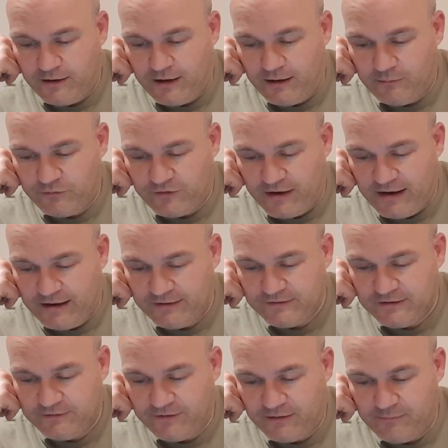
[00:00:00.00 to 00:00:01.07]
I was
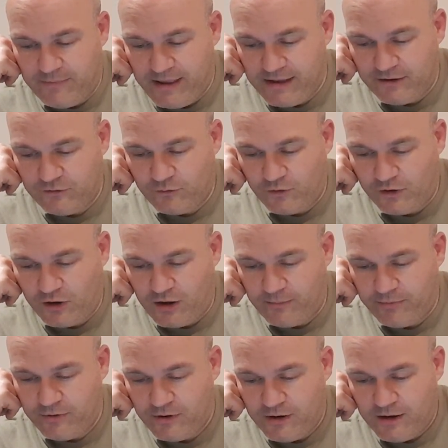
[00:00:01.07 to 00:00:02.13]
asked if I'd made it all
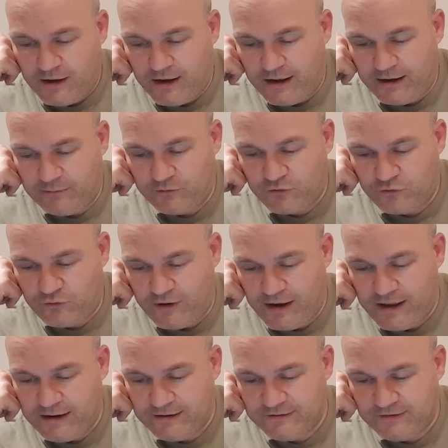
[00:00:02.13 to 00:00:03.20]
up, and I was
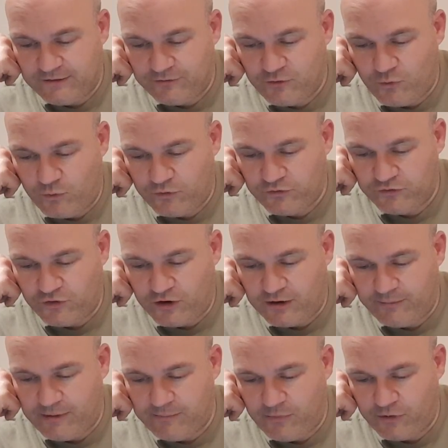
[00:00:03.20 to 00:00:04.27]
crying and said, of course not,
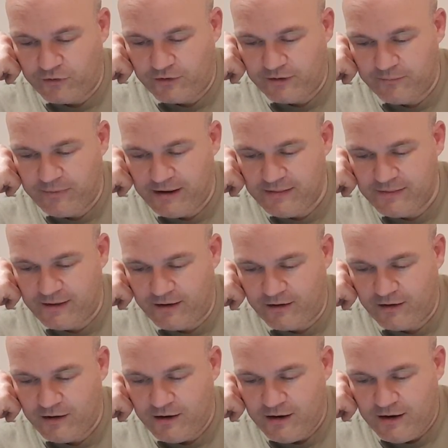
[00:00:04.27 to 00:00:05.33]
and my mother had been
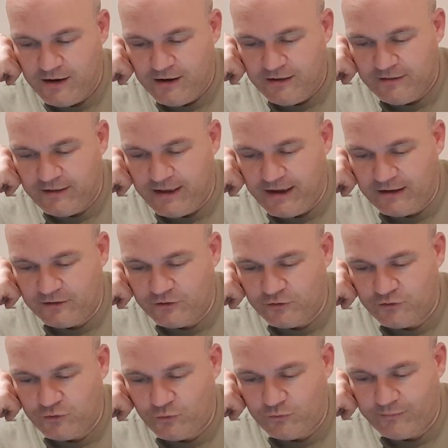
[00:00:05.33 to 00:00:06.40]
there. The elder
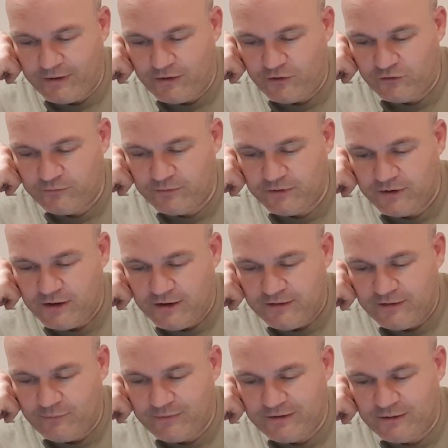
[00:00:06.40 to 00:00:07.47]
told my husband
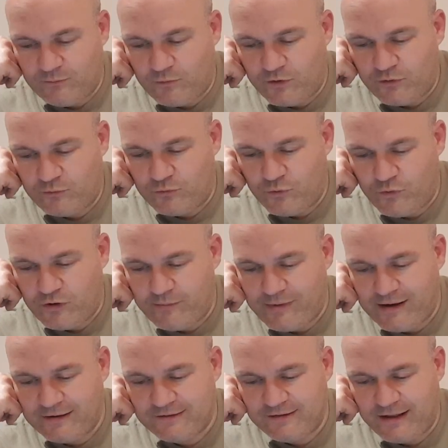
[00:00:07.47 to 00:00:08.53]
that we didn't want to ruin a
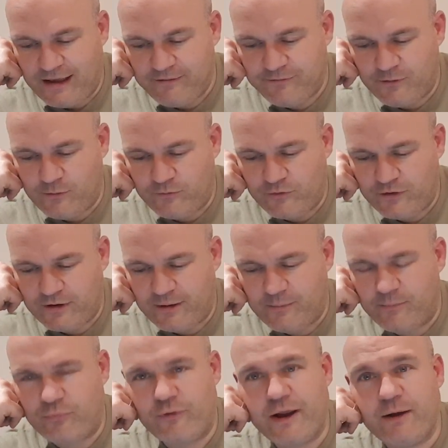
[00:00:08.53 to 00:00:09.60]
man's life over it
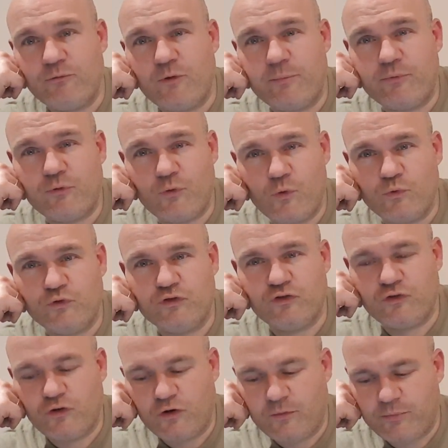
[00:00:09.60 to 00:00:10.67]
and bring
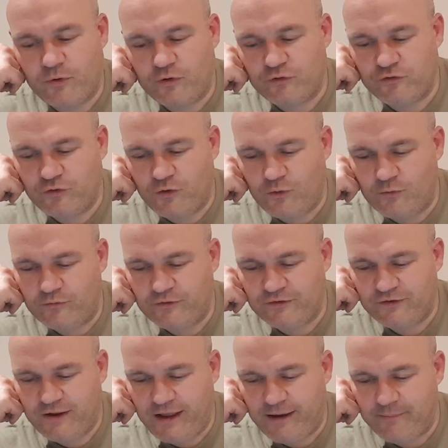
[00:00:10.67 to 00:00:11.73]
reproach upon Jehovah's
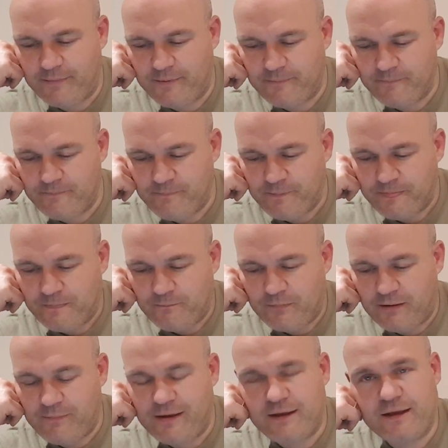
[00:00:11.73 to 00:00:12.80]
name
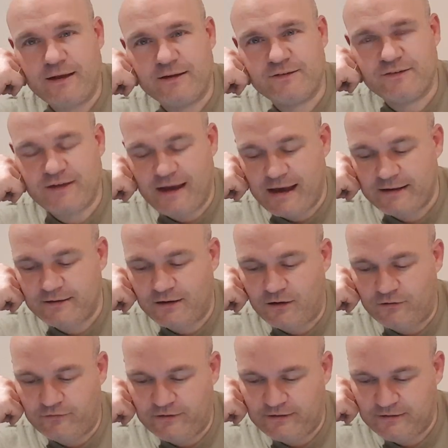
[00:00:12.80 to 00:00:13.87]
by making a scandal
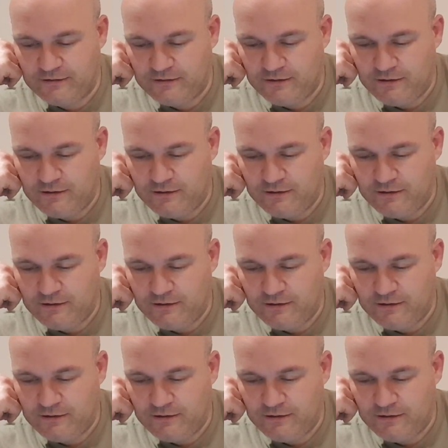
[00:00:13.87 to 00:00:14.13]
of it,